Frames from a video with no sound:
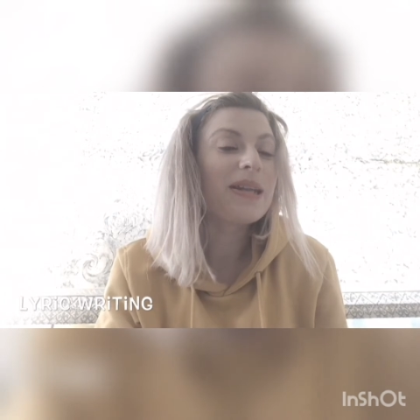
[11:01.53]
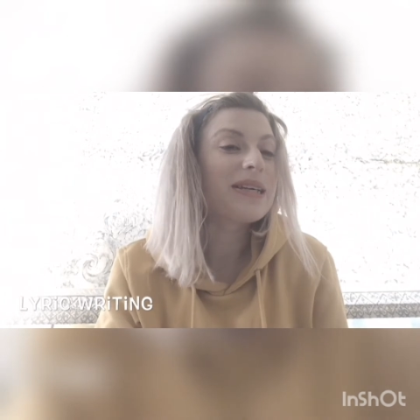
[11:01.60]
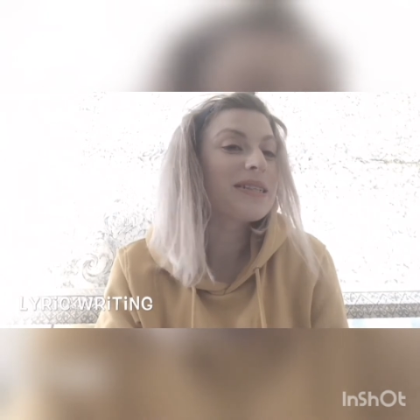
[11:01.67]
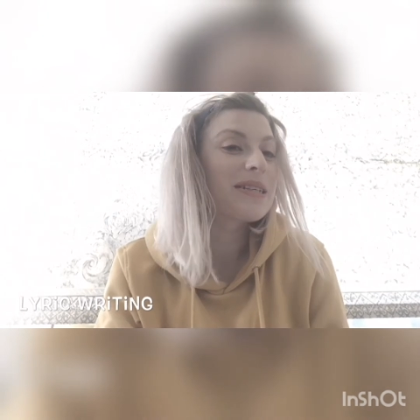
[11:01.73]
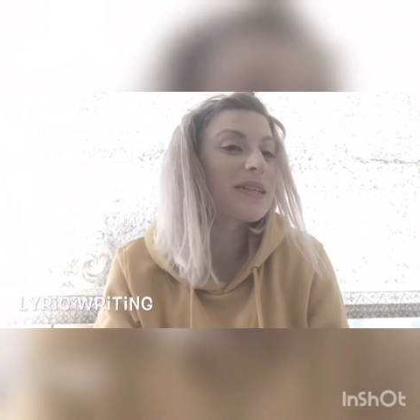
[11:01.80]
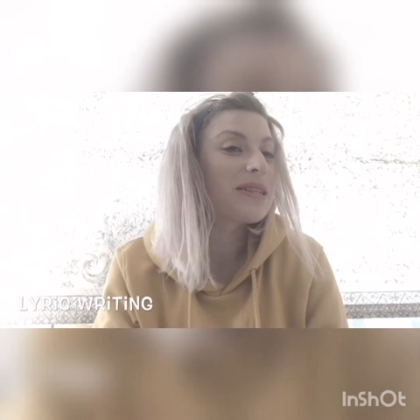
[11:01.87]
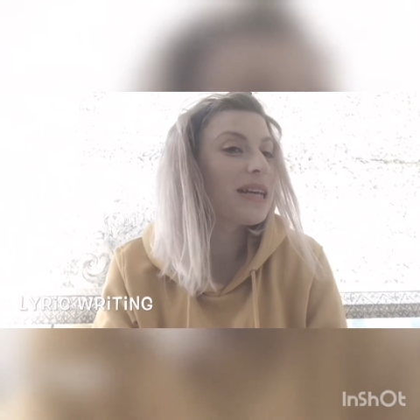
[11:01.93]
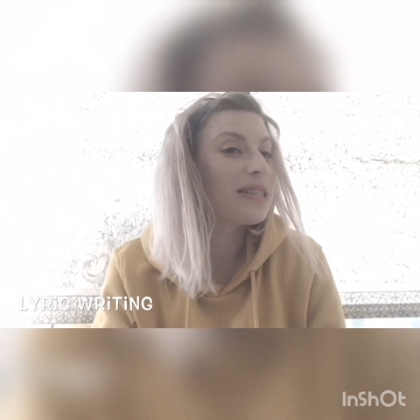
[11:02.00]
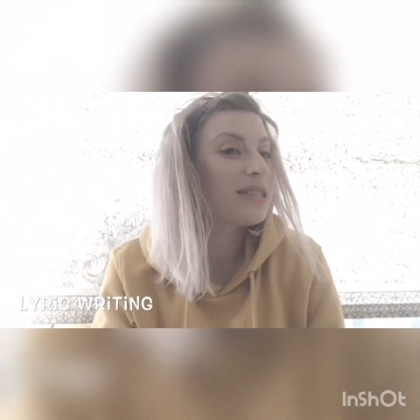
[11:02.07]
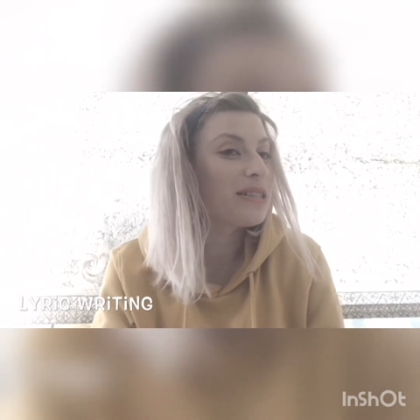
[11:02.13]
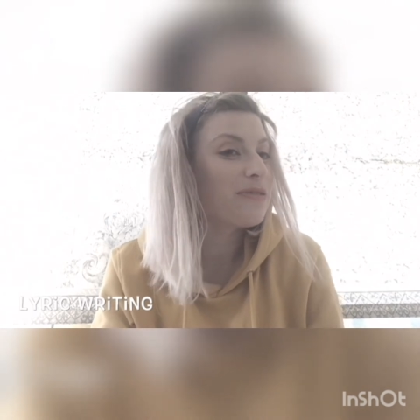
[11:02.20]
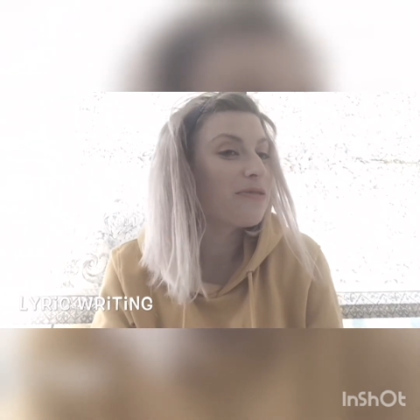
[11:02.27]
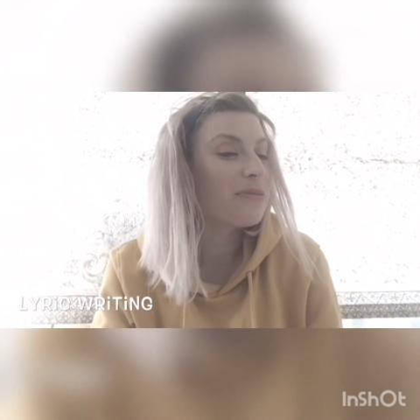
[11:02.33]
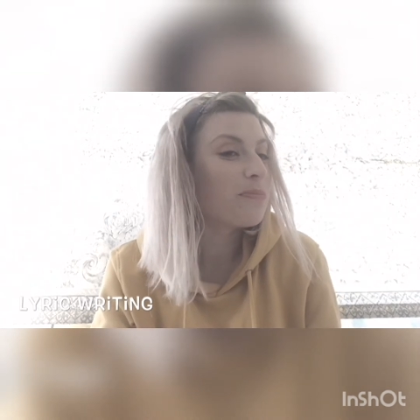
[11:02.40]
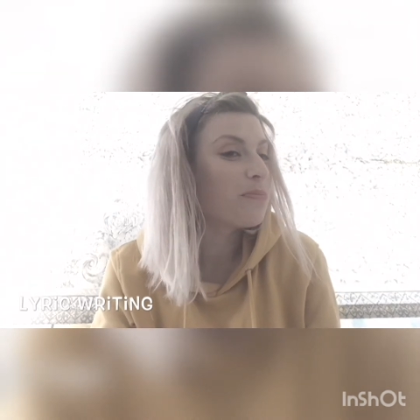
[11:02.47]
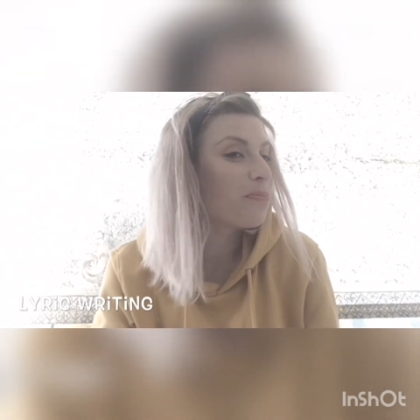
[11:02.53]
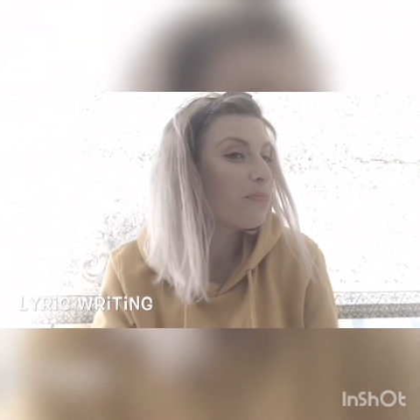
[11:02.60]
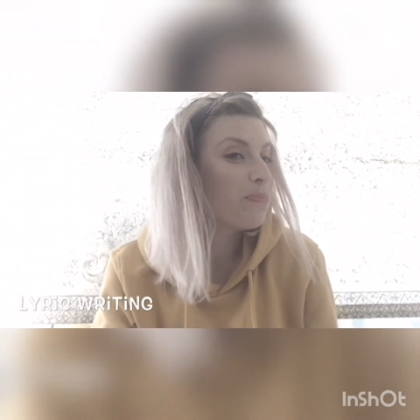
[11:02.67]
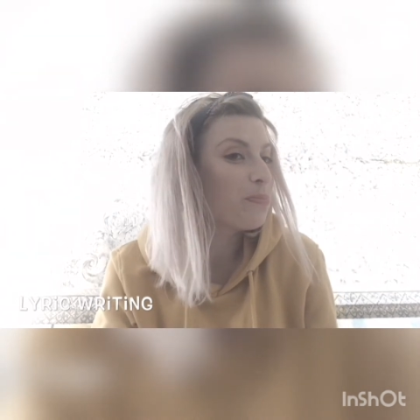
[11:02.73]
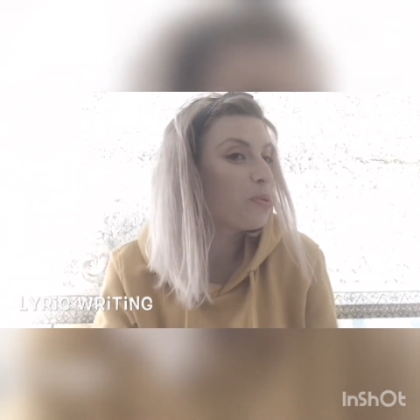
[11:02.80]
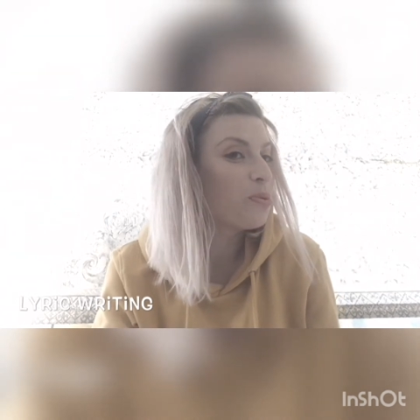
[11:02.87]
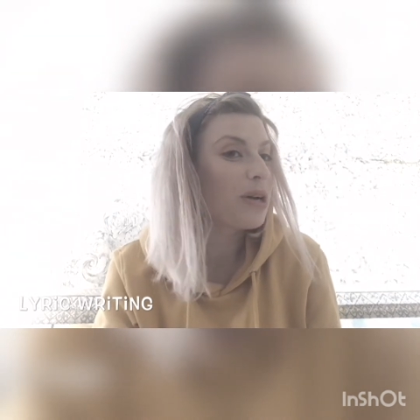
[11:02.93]
that's a, that's a different
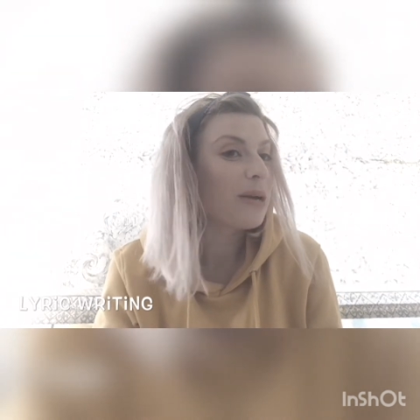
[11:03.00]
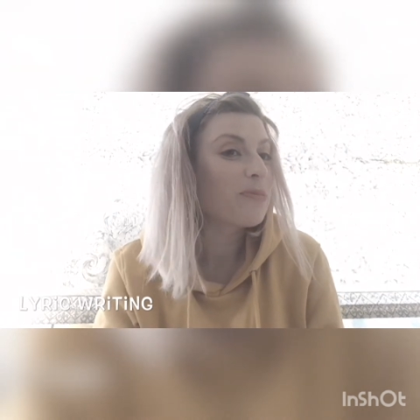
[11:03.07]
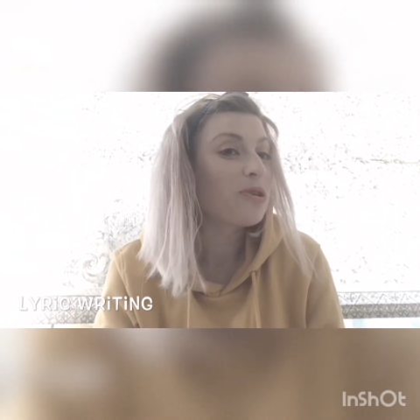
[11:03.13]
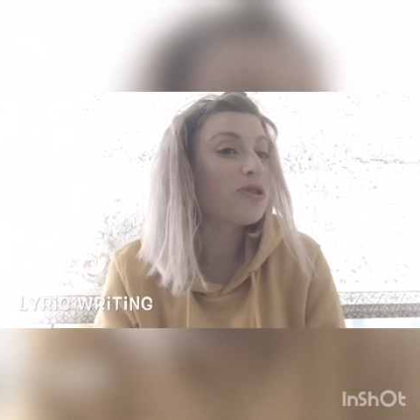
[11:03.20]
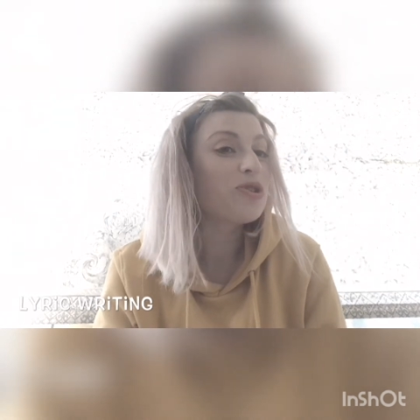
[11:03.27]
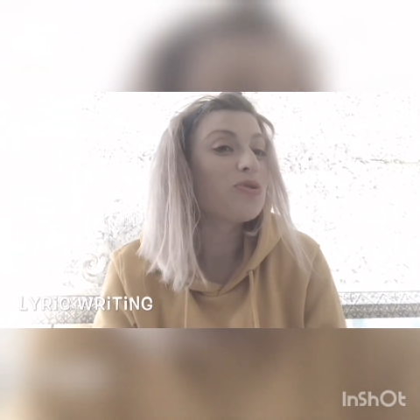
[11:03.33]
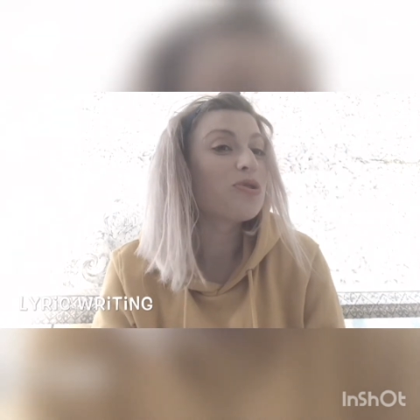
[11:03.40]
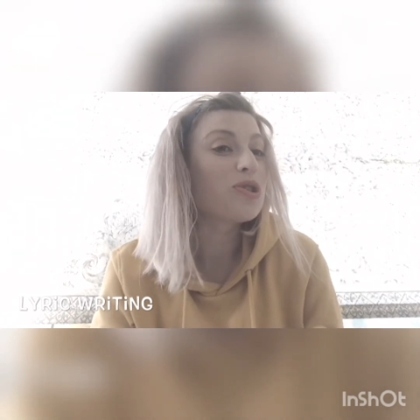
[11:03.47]
ball game because you're